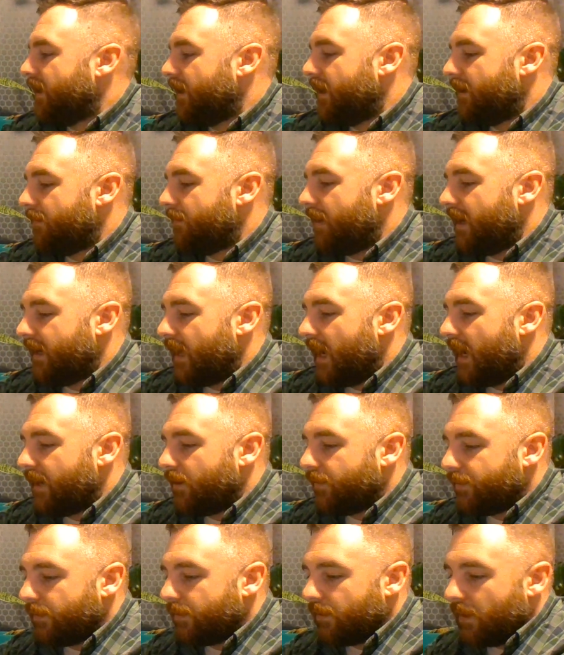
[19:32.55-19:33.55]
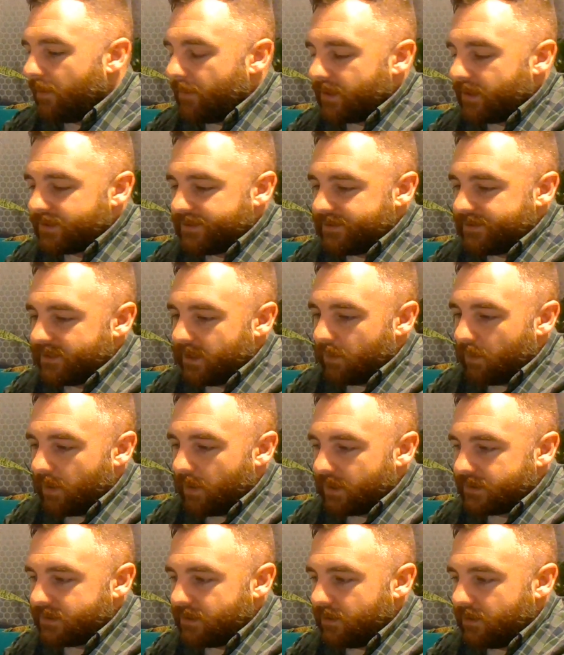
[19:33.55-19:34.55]
I go through the long boxes that I
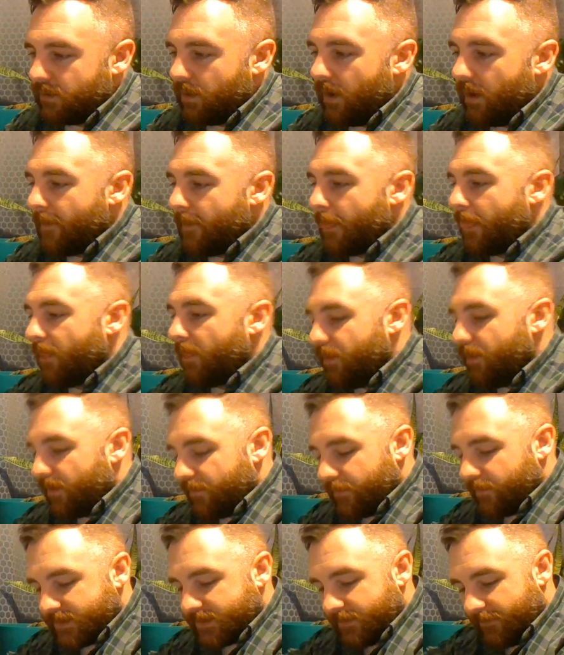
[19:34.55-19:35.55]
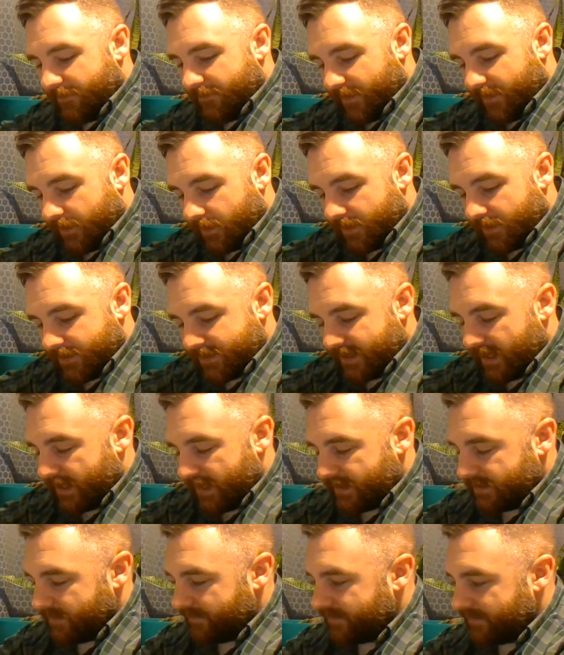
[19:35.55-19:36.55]
want to look for some fillers,
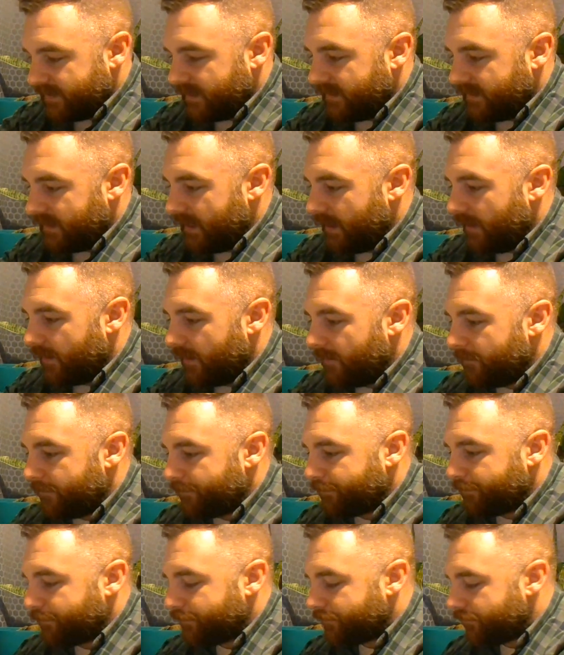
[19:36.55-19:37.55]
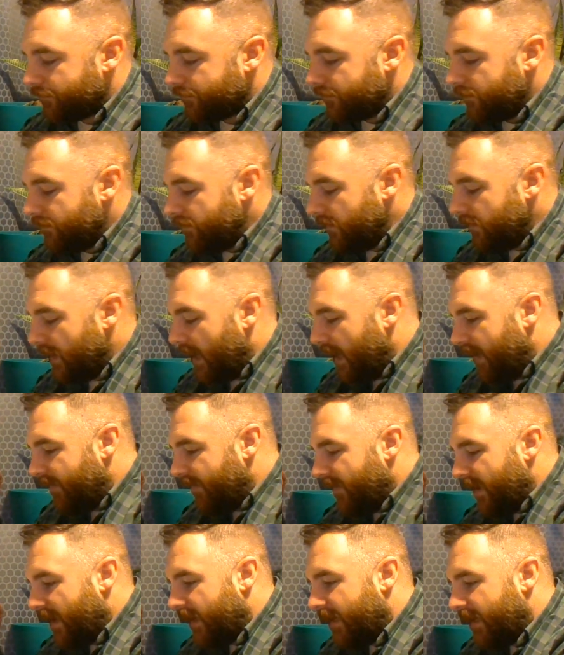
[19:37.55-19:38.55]
as you've seen there,
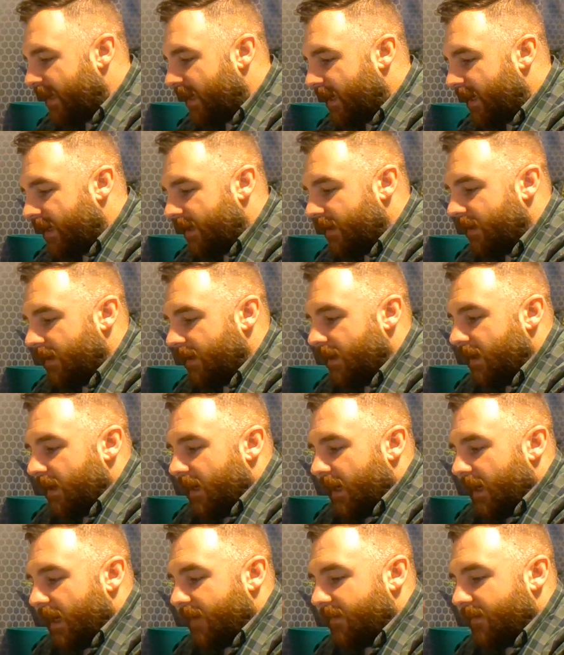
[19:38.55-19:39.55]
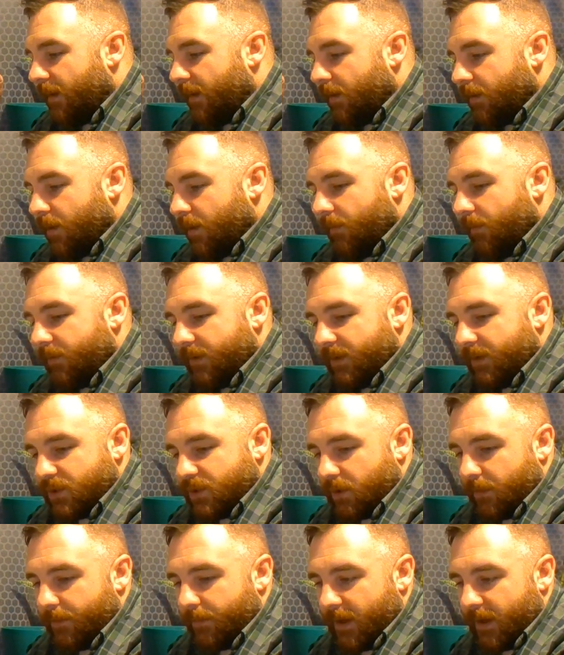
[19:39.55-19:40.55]
and then I'll go over to the
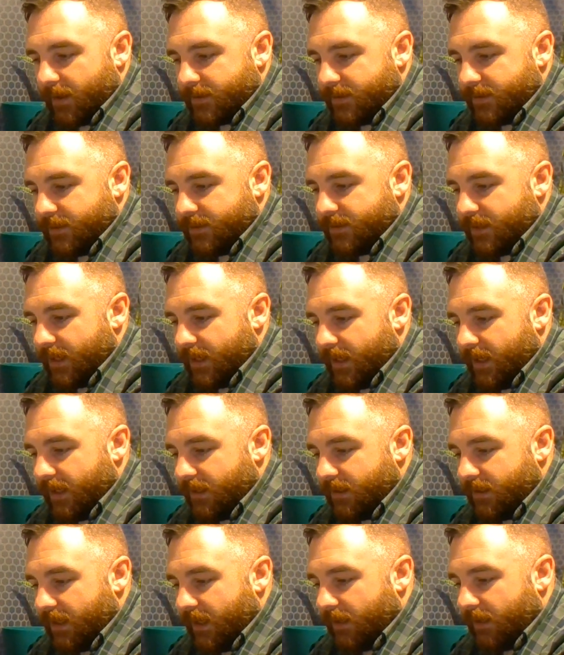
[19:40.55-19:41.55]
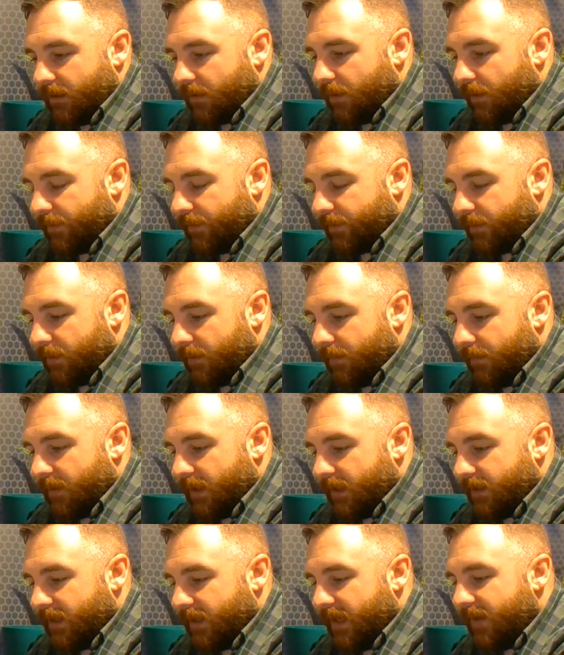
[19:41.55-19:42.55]
short boxes and I'll go through them.
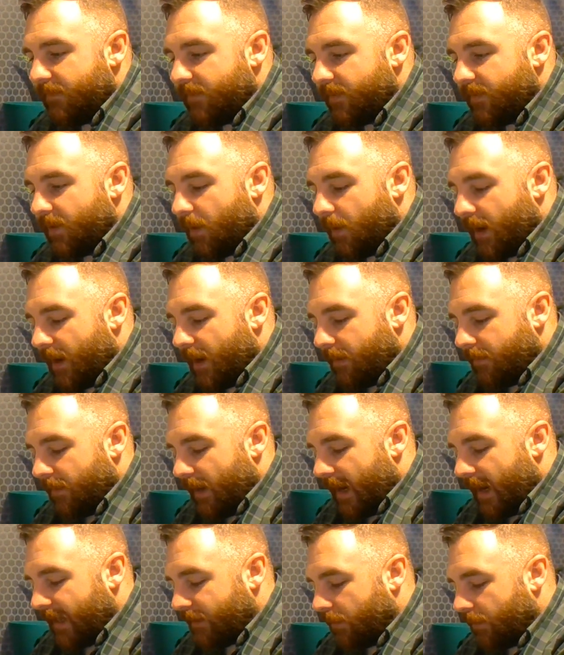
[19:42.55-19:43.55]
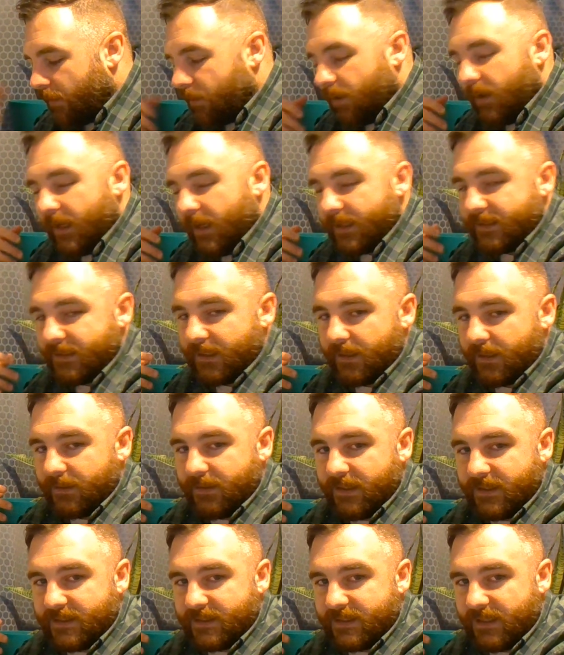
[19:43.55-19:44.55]
And even though I don't collect
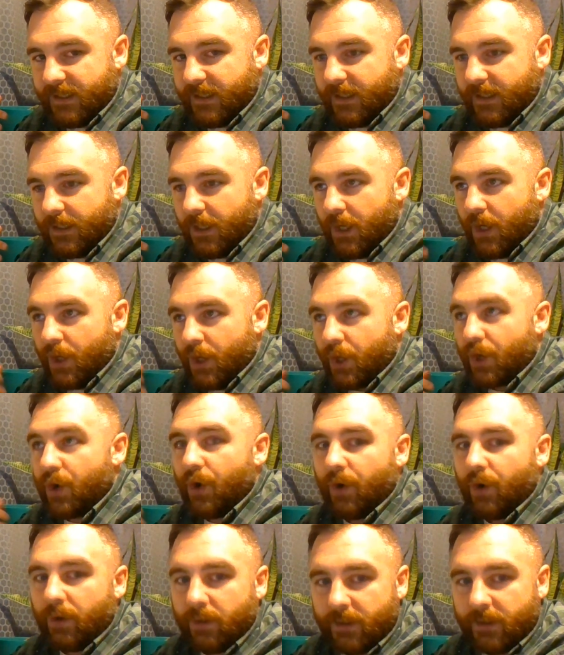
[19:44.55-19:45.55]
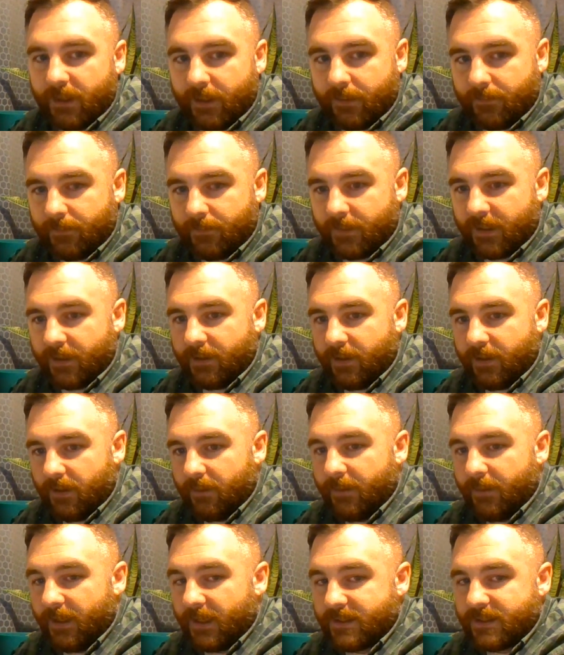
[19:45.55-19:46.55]
DC currently,
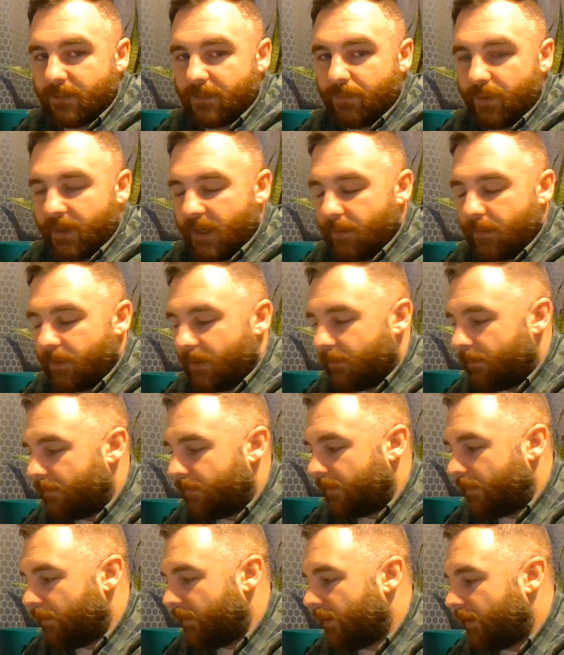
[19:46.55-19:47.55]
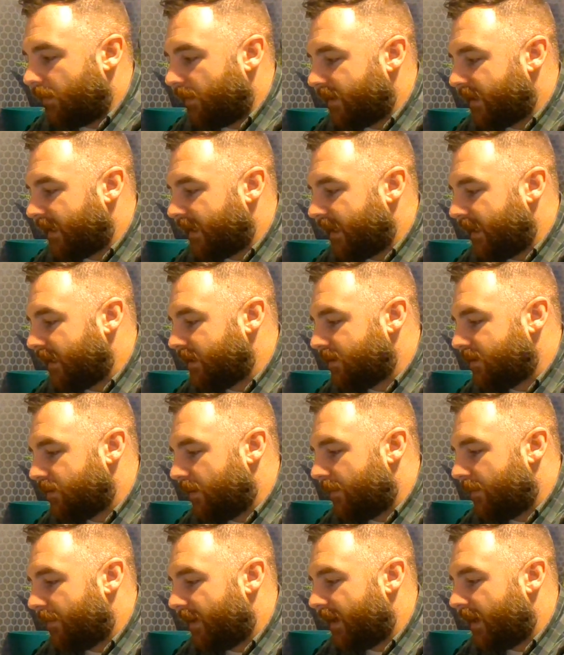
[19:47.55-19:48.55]
at some point I probably will when I get into
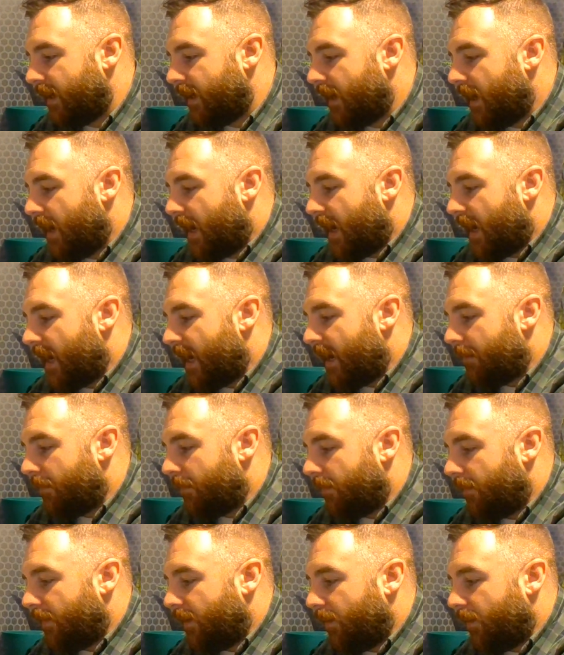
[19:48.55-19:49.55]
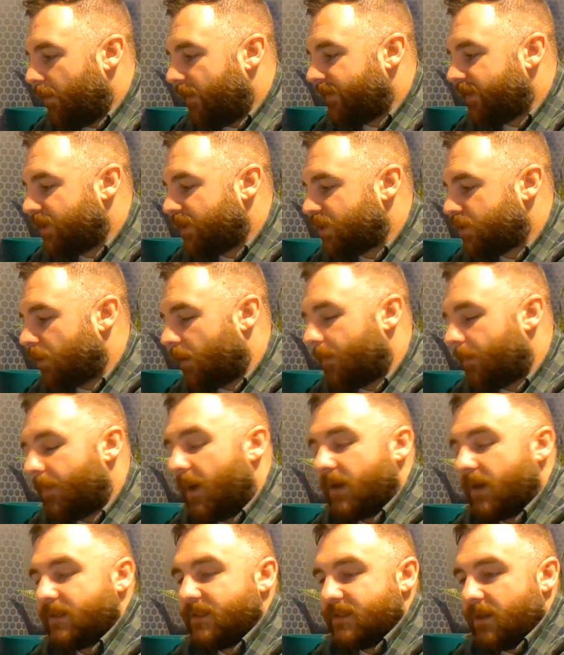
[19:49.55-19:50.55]
it, but with the short
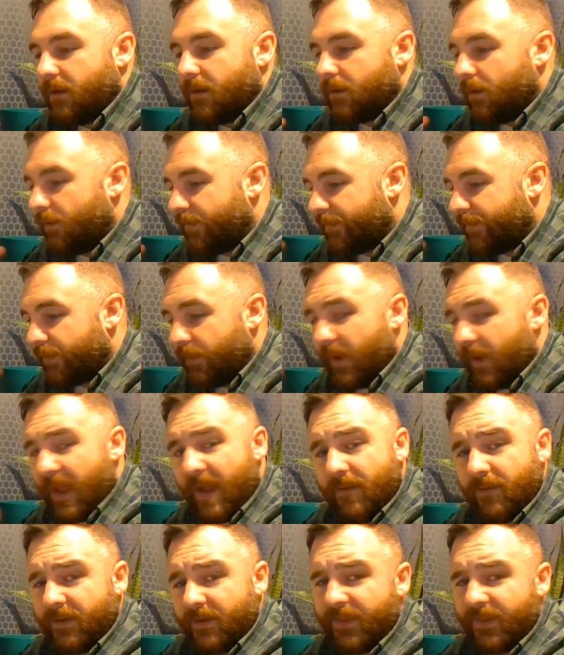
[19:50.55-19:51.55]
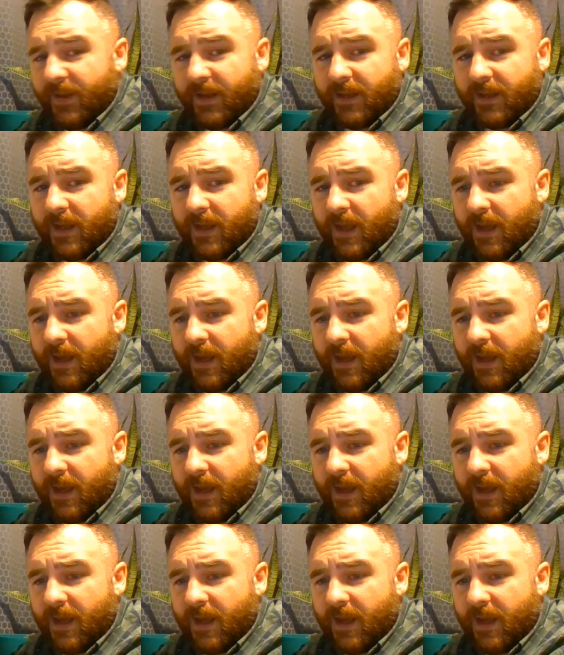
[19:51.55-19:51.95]
boxes, I'll go through everything.